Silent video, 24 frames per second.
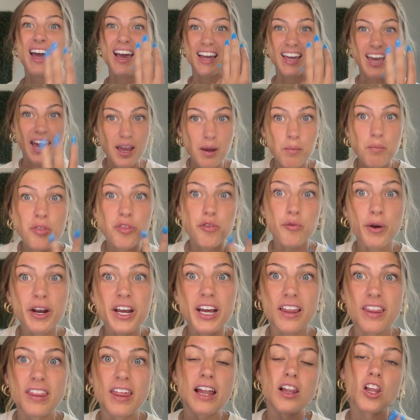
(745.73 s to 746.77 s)
Game
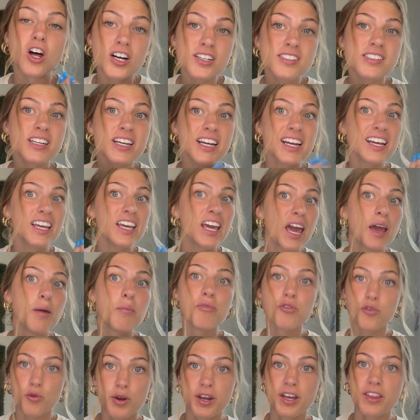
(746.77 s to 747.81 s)
3, they lost it in game
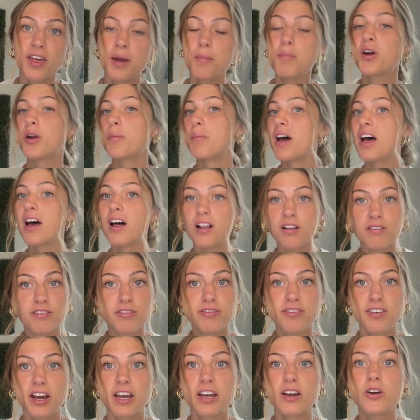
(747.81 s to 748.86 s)
3. They put up a hell of a
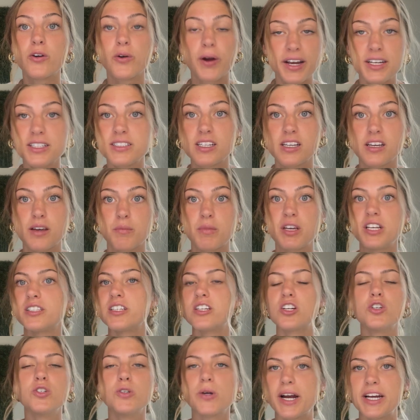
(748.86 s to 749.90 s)
fight. Great team. He did
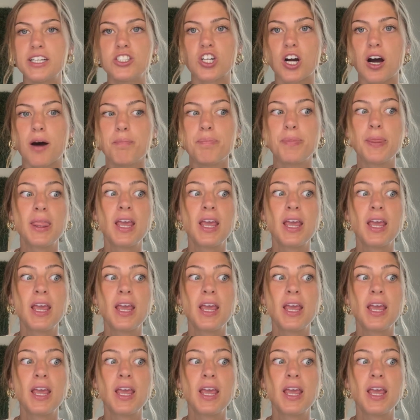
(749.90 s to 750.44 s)
a great job.